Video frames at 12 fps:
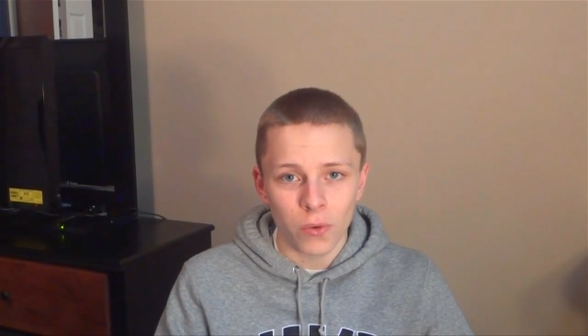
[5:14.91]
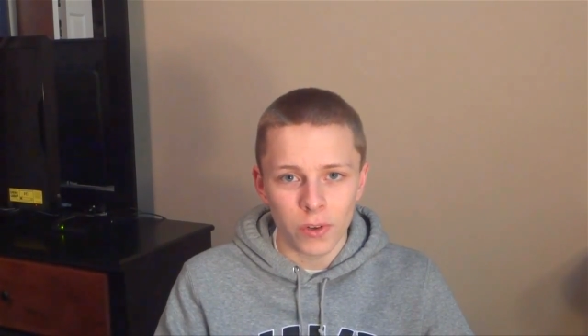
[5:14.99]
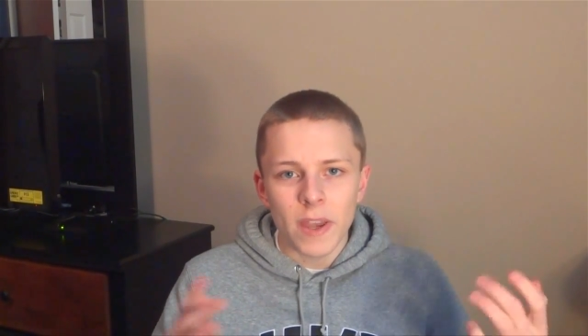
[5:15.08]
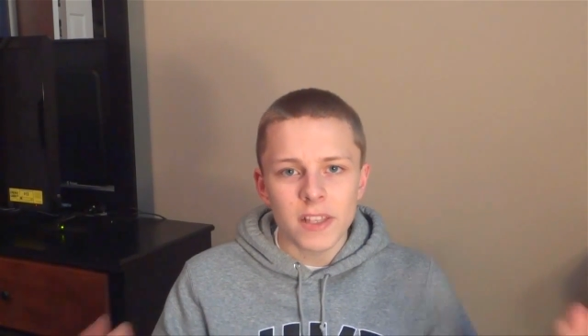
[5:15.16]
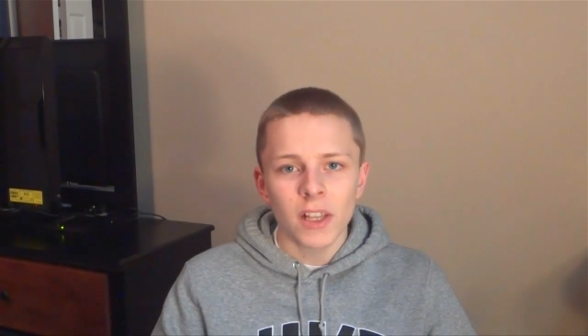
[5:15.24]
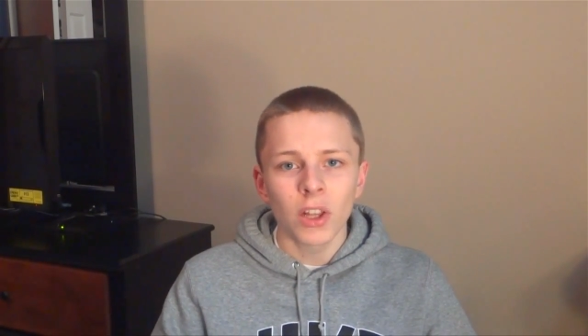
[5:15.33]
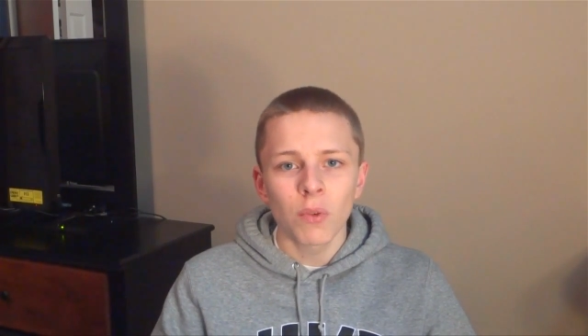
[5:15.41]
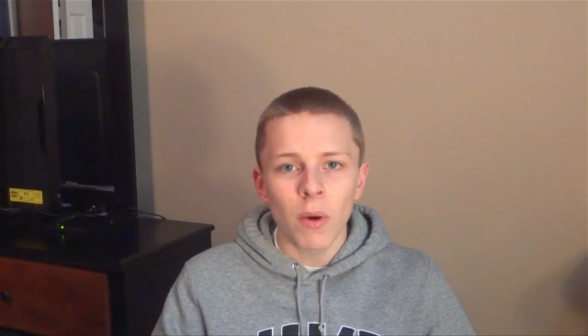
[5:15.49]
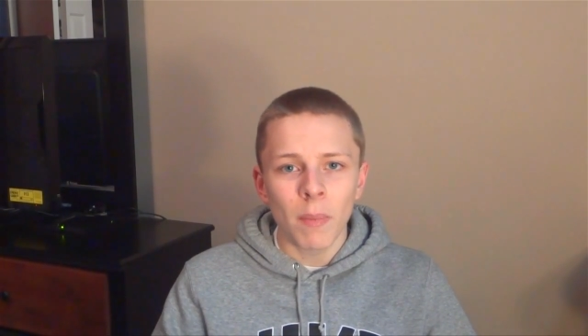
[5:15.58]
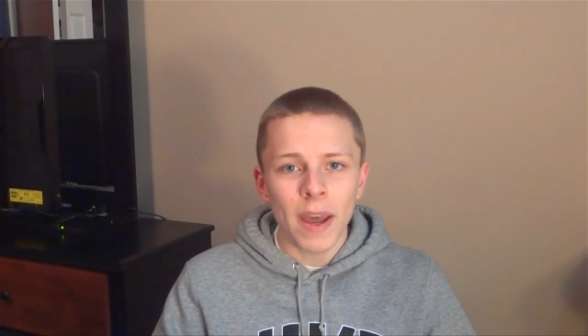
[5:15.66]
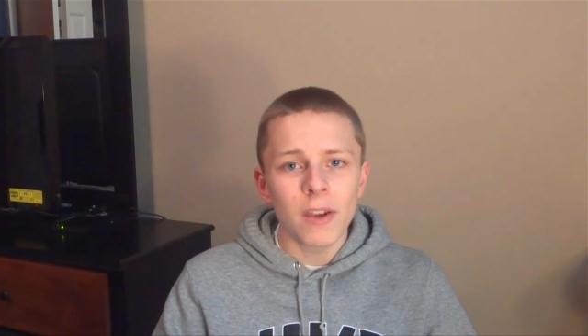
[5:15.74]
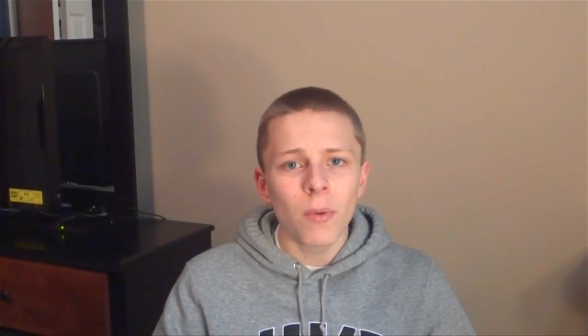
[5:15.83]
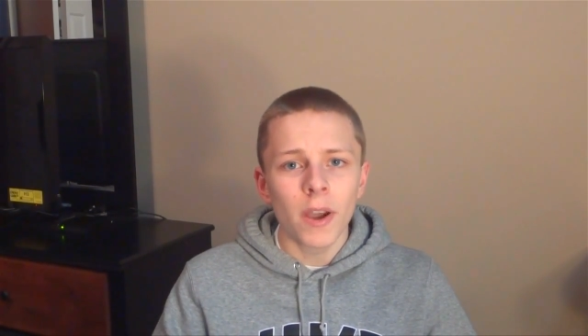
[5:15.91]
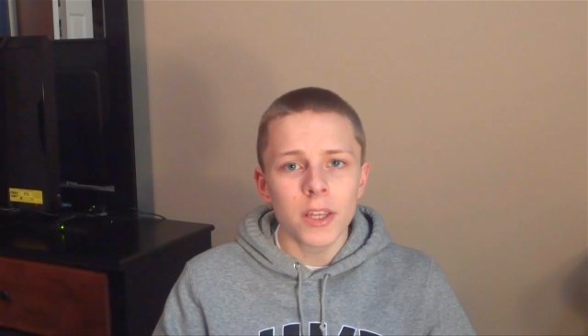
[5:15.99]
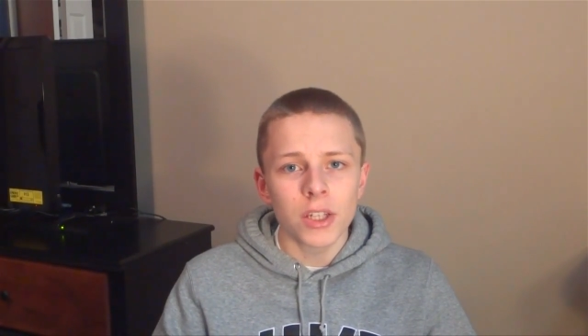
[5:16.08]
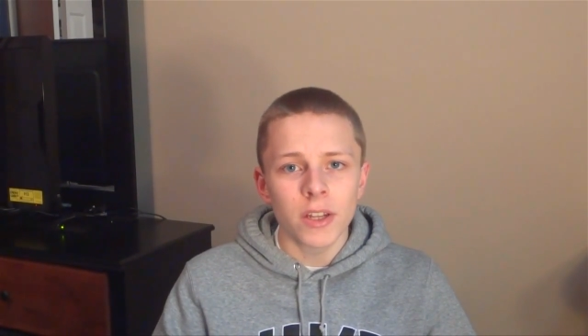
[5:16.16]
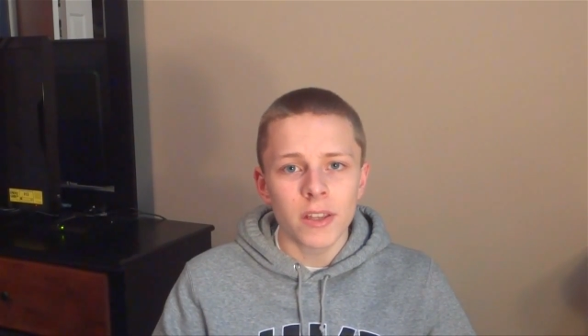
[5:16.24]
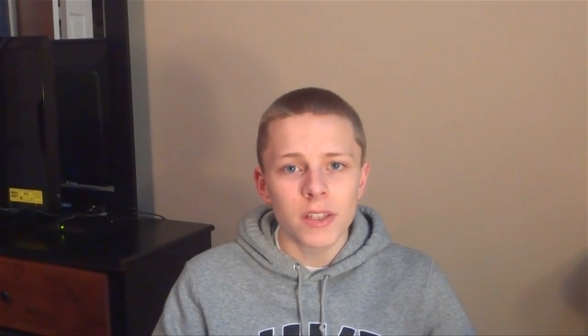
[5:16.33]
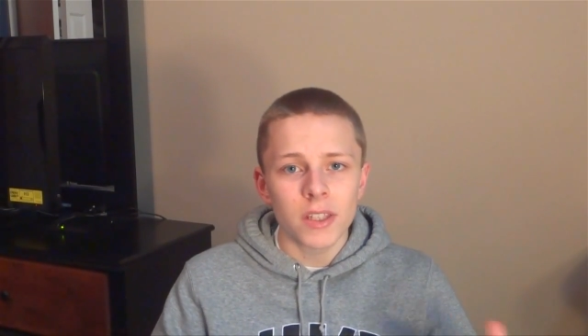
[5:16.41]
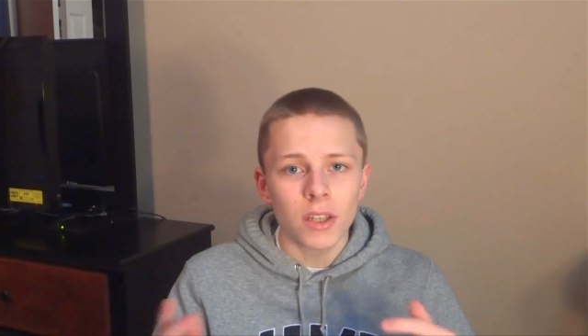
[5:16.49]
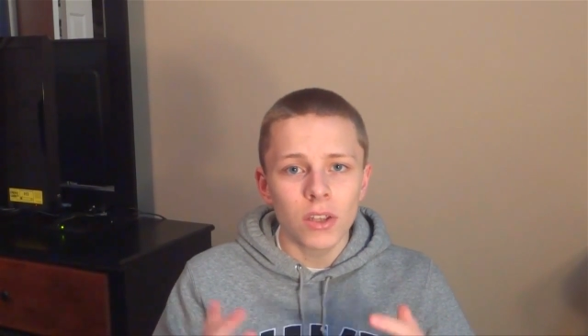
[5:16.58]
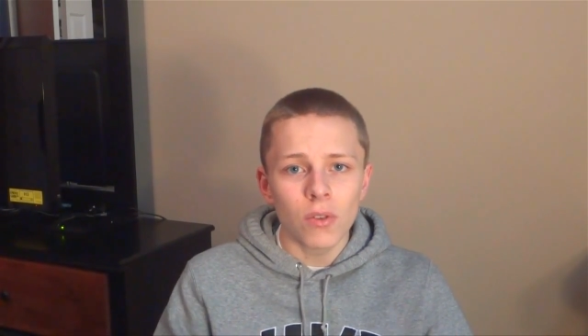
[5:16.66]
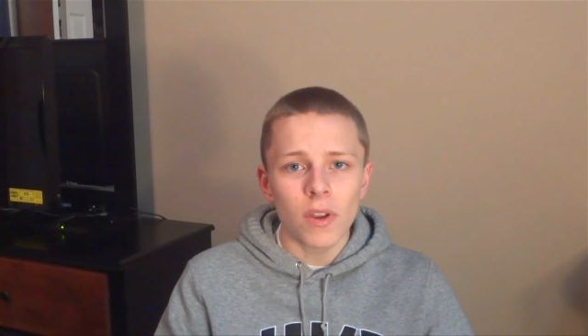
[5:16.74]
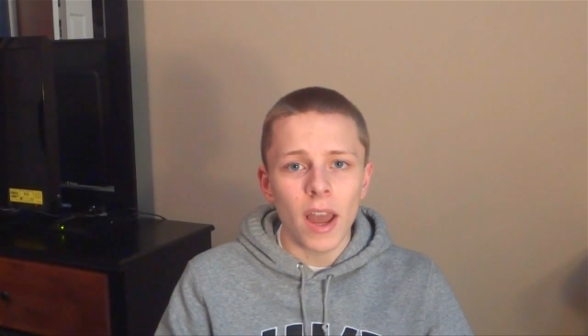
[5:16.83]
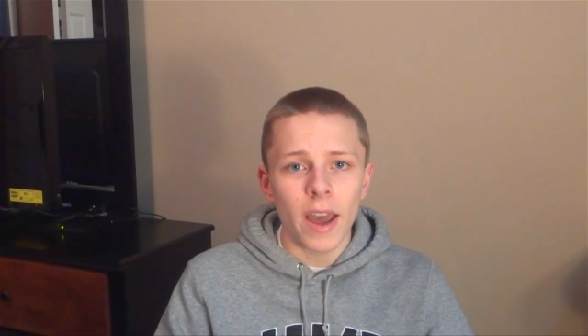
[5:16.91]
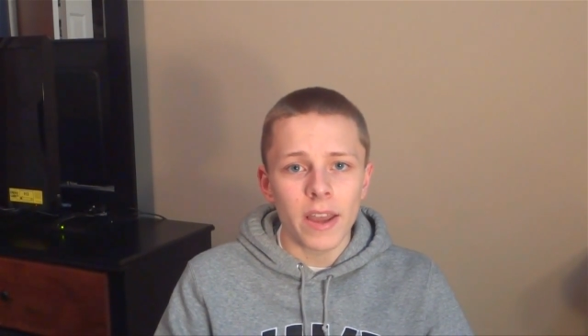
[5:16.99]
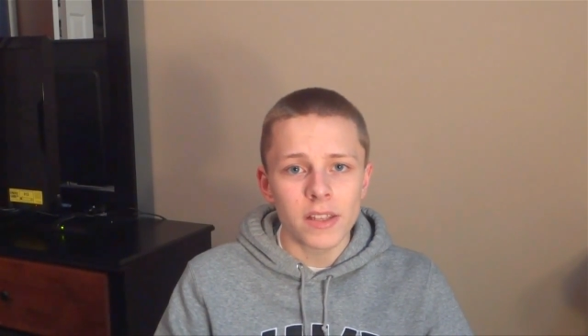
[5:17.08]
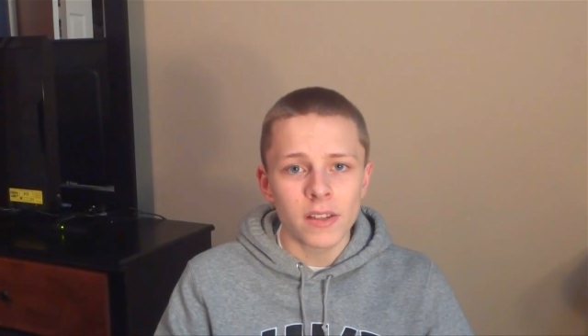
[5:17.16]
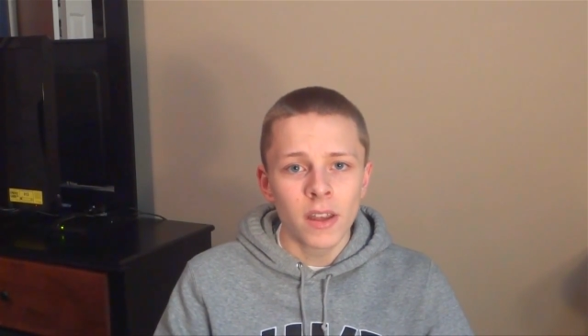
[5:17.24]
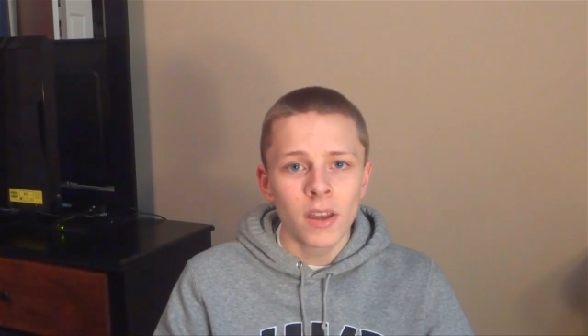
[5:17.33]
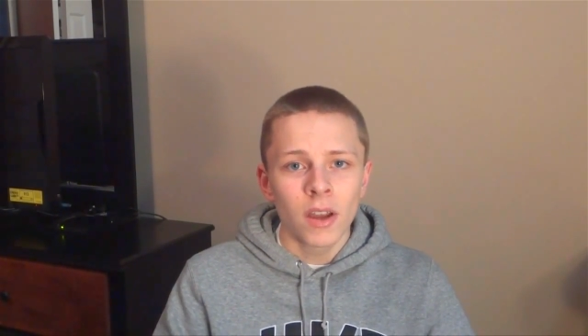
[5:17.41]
So basically, what my question is to you guys,